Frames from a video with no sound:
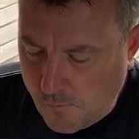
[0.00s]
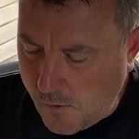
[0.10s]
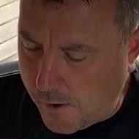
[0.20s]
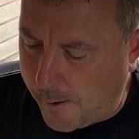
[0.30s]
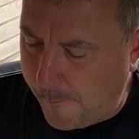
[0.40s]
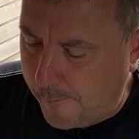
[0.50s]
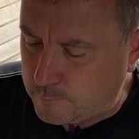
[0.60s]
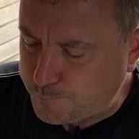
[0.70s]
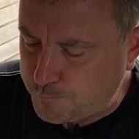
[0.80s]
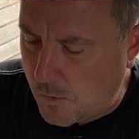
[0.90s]
And
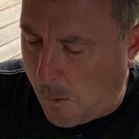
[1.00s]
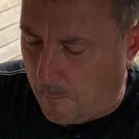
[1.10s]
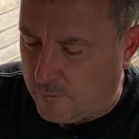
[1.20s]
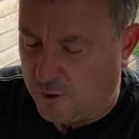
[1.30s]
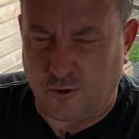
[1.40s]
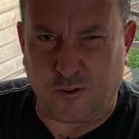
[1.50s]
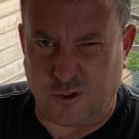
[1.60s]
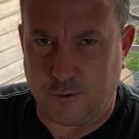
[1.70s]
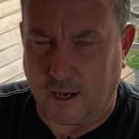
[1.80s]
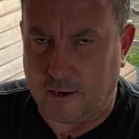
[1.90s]
I do
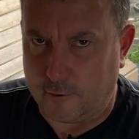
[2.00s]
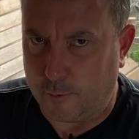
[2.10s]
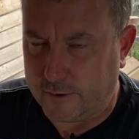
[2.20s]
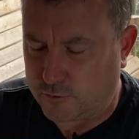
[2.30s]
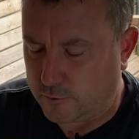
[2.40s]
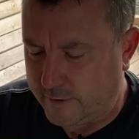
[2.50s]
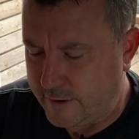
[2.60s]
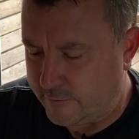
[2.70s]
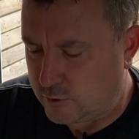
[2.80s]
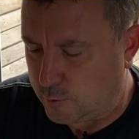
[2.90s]
get a little bit of sort of
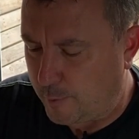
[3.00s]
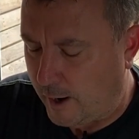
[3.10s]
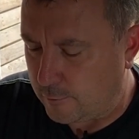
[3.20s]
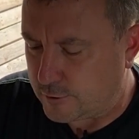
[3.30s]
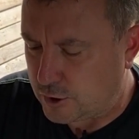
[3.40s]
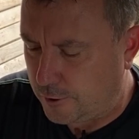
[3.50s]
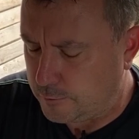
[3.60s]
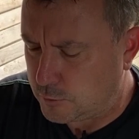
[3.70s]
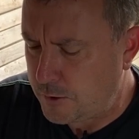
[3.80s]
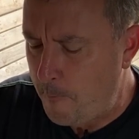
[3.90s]
irritable bowel at
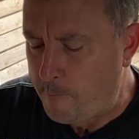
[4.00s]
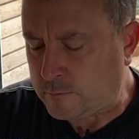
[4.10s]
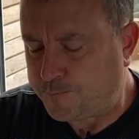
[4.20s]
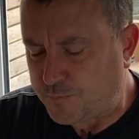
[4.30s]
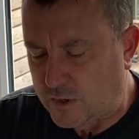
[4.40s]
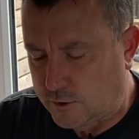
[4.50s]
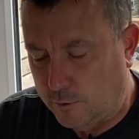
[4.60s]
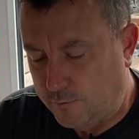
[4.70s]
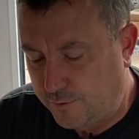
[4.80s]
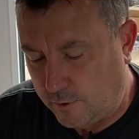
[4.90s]
times. So
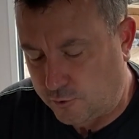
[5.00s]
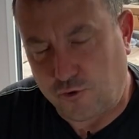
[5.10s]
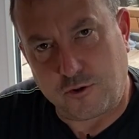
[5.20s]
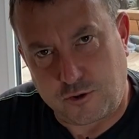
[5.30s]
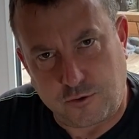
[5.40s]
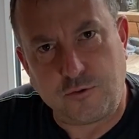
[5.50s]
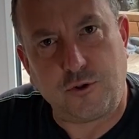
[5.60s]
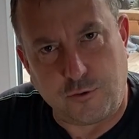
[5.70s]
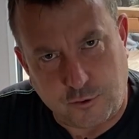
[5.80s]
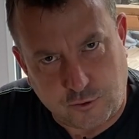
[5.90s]
I try to
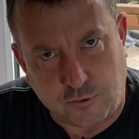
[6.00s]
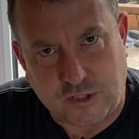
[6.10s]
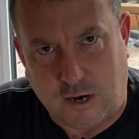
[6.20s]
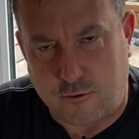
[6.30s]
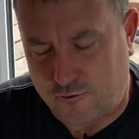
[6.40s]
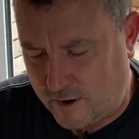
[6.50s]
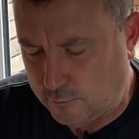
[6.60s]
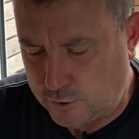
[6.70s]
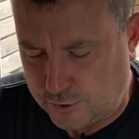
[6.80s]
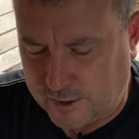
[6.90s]
do the sort of
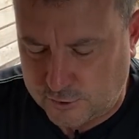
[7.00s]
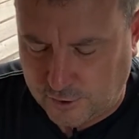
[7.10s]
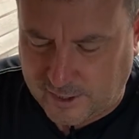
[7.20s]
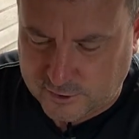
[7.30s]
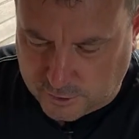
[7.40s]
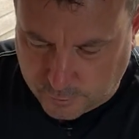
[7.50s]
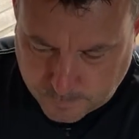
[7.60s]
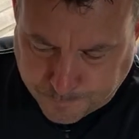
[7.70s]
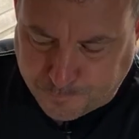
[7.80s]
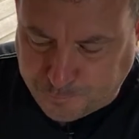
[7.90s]
sauerkrauts and things like that. So
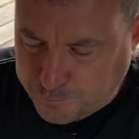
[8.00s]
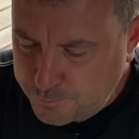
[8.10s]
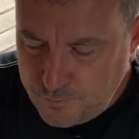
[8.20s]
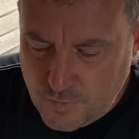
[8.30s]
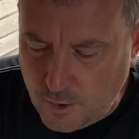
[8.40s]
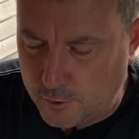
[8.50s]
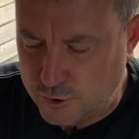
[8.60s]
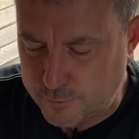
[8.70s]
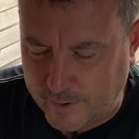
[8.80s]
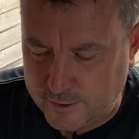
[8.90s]
I just
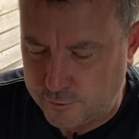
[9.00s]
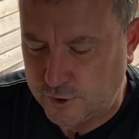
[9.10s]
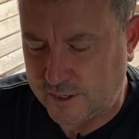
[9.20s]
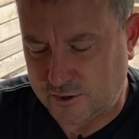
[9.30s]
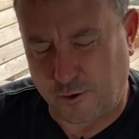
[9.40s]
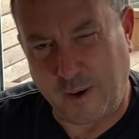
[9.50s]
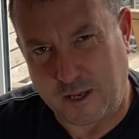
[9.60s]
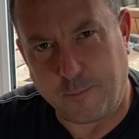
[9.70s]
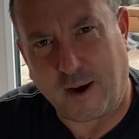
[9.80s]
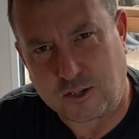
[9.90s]
make use of this, and I make a
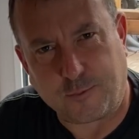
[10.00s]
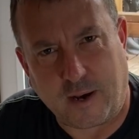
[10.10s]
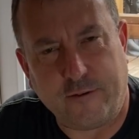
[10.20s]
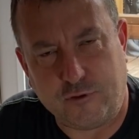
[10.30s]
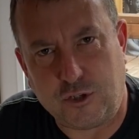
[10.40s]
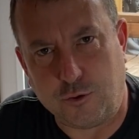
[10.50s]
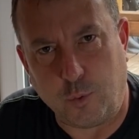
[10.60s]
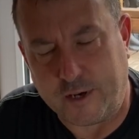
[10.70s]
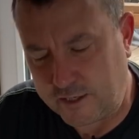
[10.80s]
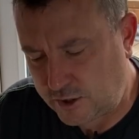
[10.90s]
batch about every 2
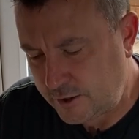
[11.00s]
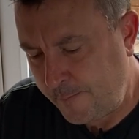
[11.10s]
weeks.